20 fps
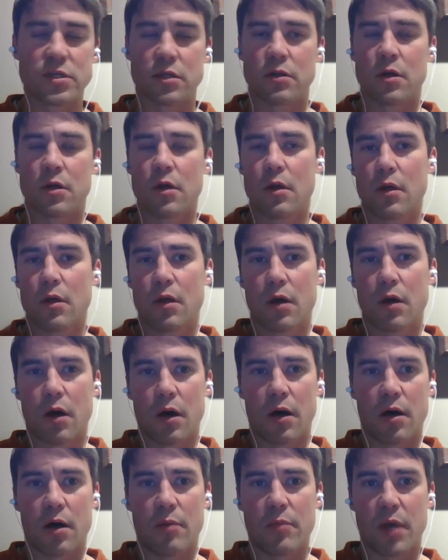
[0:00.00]

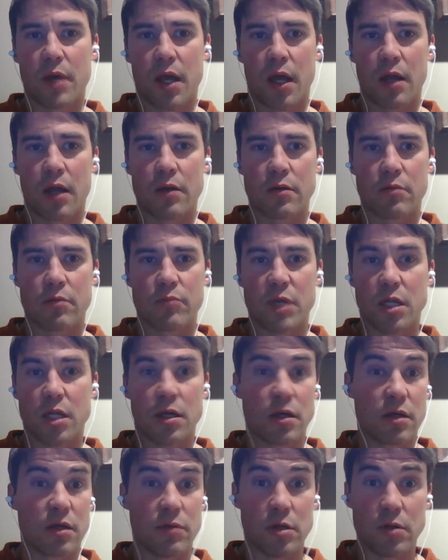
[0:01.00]
and
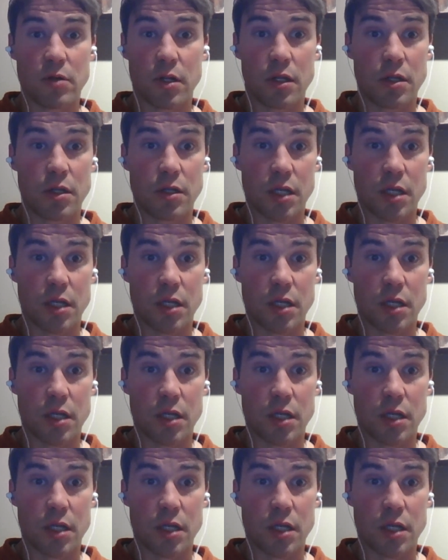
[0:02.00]
meeting community